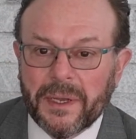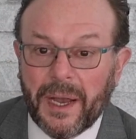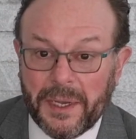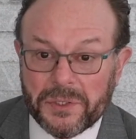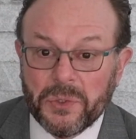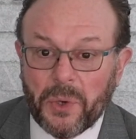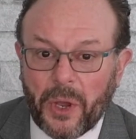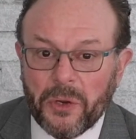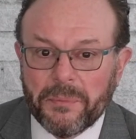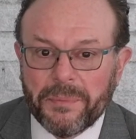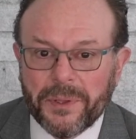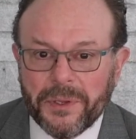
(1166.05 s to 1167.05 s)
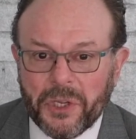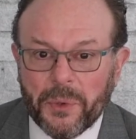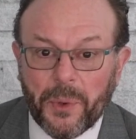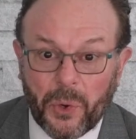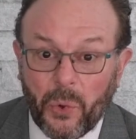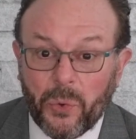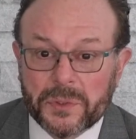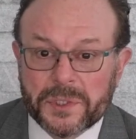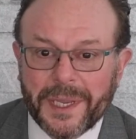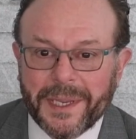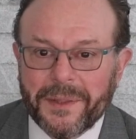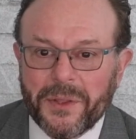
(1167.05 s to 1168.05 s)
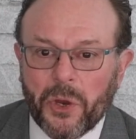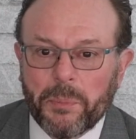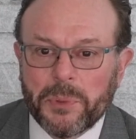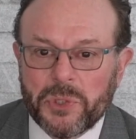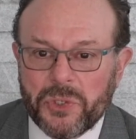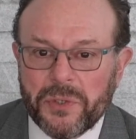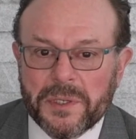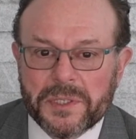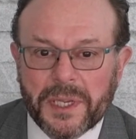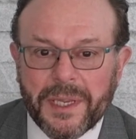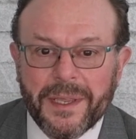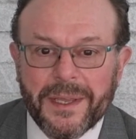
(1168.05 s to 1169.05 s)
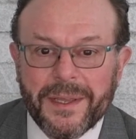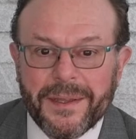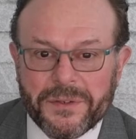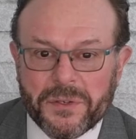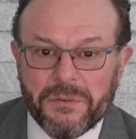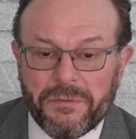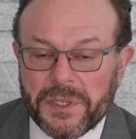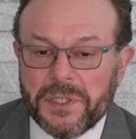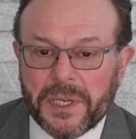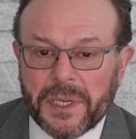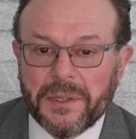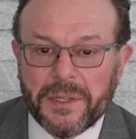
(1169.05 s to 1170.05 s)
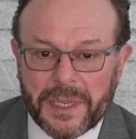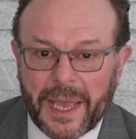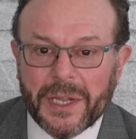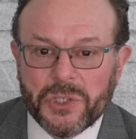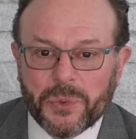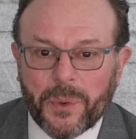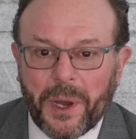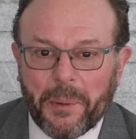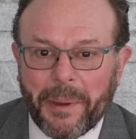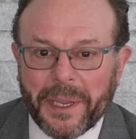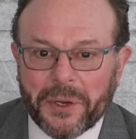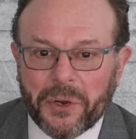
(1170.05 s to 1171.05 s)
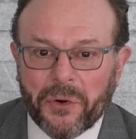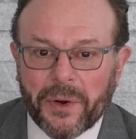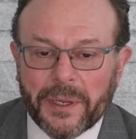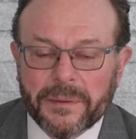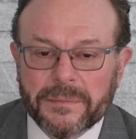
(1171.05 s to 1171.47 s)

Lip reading: I do hope that you will all take the opportunity to visit the Ajwa Bakery.